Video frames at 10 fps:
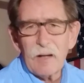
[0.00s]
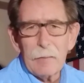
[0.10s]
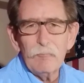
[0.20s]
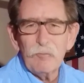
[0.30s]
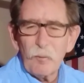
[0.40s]

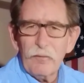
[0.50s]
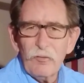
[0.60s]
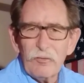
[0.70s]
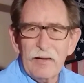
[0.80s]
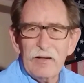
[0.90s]
time, for
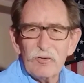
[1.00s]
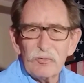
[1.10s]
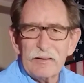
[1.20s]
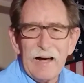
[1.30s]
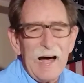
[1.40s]
this
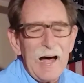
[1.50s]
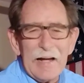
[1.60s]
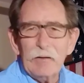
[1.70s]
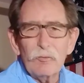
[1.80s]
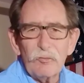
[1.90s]
industry,
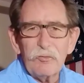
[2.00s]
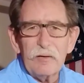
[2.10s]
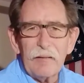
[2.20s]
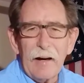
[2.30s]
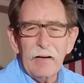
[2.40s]
I don't
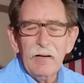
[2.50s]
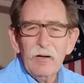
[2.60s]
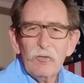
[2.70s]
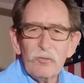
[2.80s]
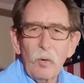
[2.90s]
see that.
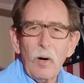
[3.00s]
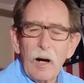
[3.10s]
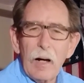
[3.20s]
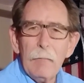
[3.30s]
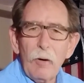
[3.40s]

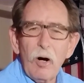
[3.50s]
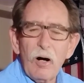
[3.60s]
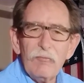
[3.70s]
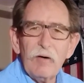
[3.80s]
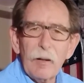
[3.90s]
So I'm
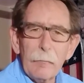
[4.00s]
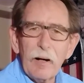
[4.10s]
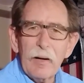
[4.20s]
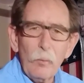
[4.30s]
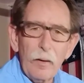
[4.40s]
off on
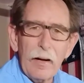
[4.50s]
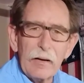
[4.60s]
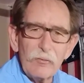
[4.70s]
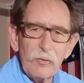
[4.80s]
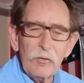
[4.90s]
my
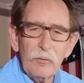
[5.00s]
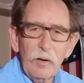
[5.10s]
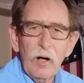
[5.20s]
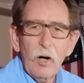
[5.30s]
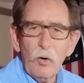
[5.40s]
way
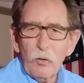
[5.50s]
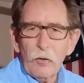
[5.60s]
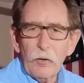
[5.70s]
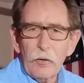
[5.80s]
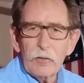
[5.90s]
to
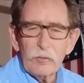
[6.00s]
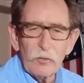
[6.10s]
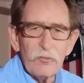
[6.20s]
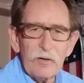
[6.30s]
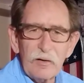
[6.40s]
Learn
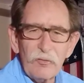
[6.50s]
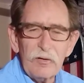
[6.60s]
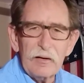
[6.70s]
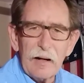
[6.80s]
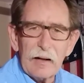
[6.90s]
Your C N
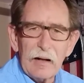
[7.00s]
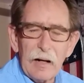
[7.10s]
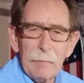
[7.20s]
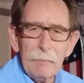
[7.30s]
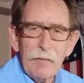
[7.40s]
C dot
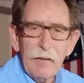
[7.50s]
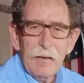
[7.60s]
com.